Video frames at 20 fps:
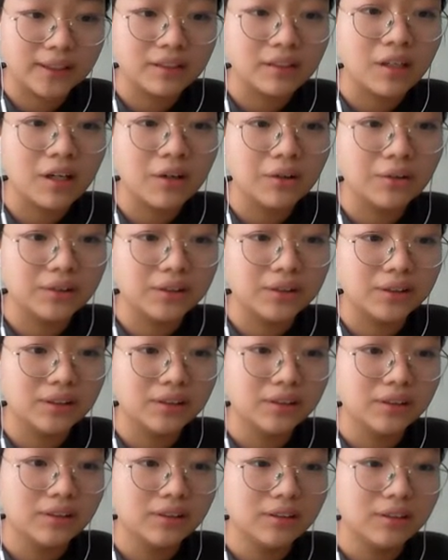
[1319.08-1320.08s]
close
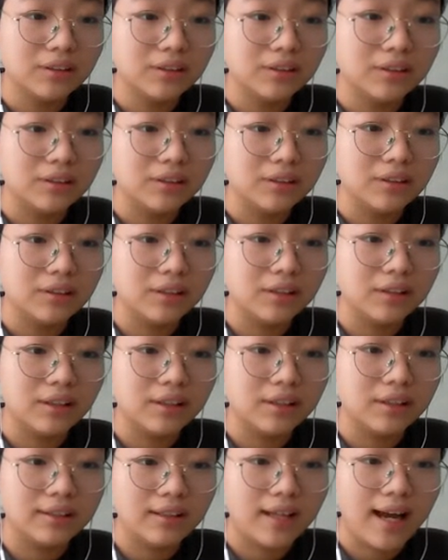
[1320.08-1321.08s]

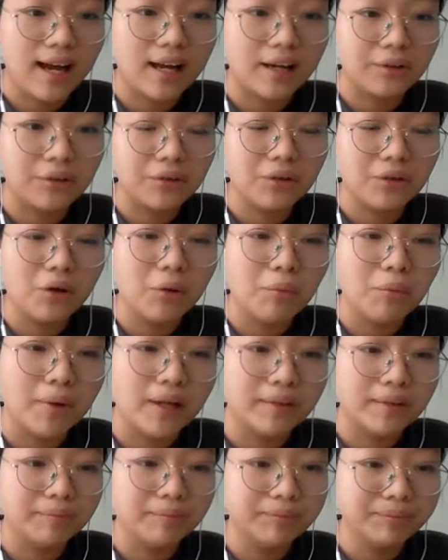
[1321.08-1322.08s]
the tag you
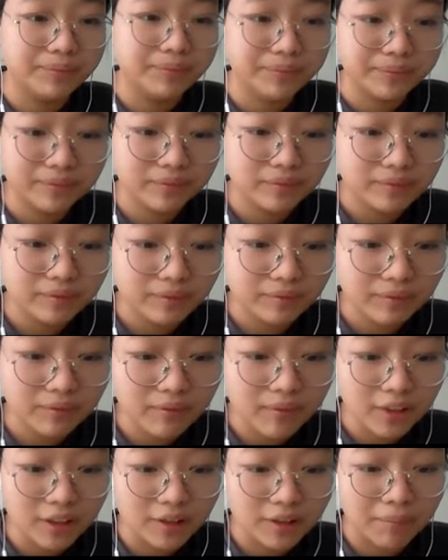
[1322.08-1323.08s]
open.
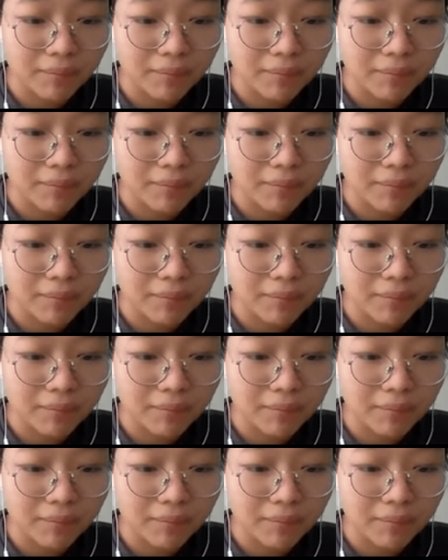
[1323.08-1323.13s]
The